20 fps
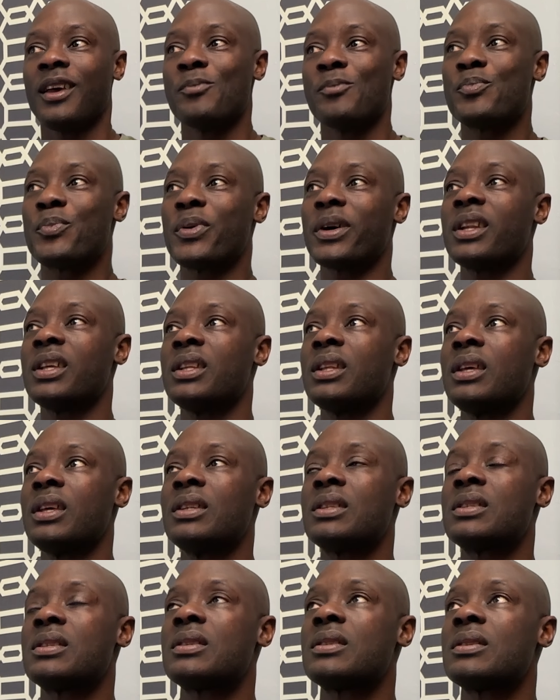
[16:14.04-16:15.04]
But
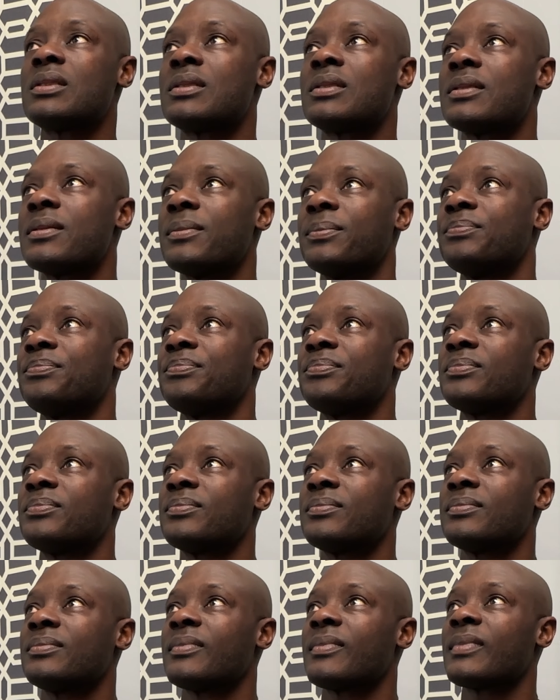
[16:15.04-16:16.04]
it's
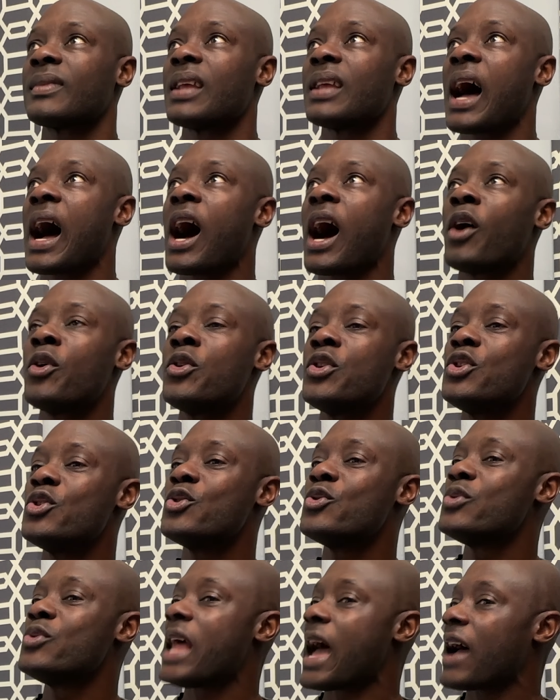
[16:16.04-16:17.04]
how do
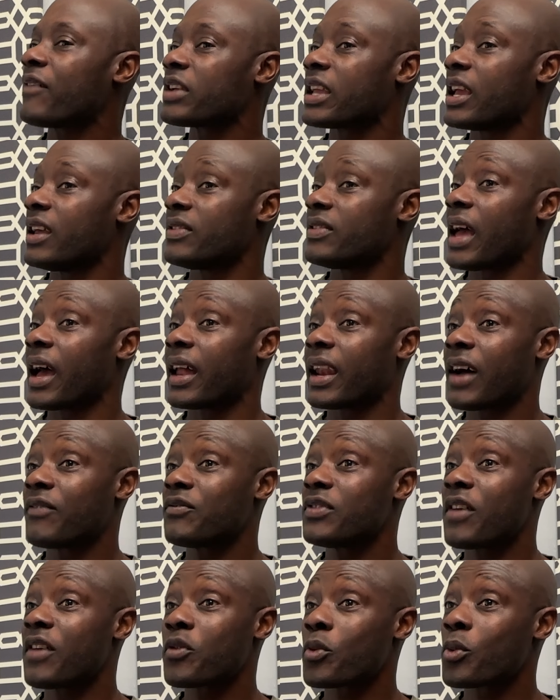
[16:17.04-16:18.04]
you navigate that? I've
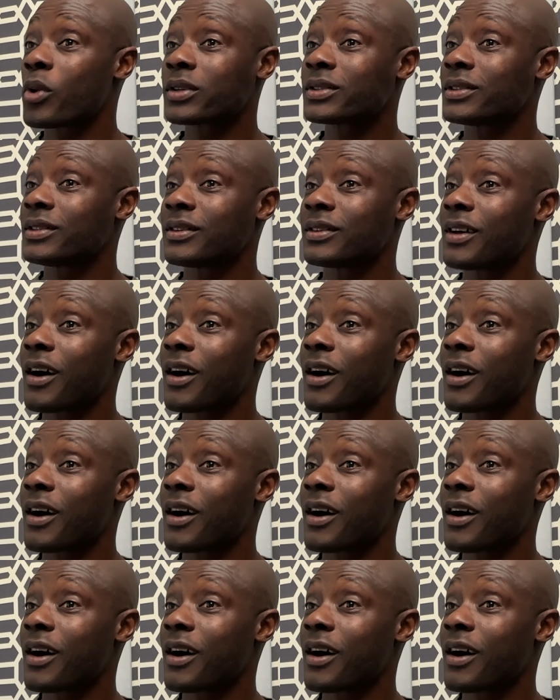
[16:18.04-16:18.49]
never worked in an